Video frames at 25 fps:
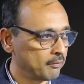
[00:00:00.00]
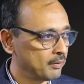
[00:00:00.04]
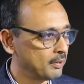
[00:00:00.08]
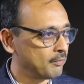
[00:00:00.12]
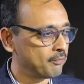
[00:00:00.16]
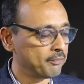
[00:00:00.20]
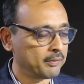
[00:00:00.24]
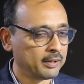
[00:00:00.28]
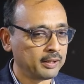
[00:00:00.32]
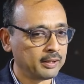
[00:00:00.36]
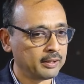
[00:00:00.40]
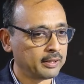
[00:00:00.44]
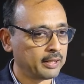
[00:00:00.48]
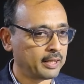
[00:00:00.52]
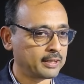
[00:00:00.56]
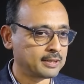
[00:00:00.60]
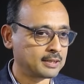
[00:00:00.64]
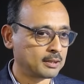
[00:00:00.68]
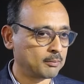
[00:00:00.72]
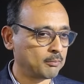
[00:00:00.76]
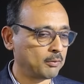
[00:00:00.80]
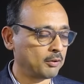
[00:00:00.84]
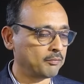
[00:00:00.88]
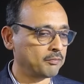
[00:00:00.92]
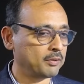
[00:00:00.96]
We feel that
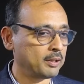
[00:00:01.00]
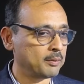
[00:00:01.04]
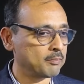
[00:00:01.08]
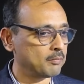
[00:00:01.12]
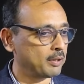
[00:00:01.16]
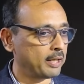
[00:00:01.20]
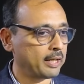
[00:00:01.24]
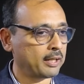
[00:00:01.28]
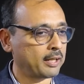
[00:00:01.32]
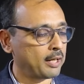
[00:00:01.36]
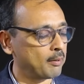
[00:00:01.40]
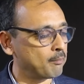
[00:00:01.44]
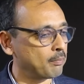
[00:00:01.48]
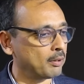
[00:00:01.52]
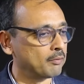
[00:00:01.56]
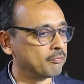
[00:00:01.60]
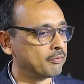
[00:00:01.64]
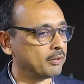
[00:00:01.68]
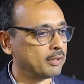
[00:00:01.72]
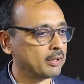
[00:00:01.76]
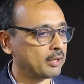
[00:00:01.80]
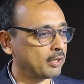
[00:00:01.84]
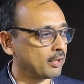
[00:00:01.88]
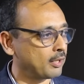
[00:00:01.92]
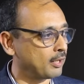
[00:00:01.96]
some of them, like HEPA
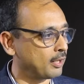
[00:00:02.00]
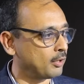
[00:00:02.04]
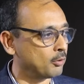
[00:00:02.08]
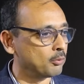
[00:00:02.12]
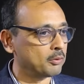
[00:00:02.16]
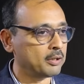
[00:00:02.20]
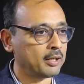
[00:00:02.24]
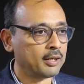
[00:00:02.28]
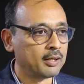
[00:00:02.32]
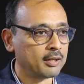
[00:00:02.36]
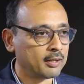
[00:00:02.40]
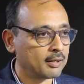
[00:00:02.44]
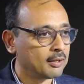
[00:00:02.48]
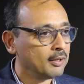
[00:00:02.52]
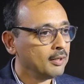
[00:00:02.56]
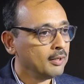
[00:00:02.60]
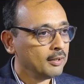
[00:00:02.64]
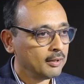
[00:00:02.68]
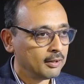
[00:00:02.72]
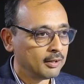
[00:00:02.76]
filter now here,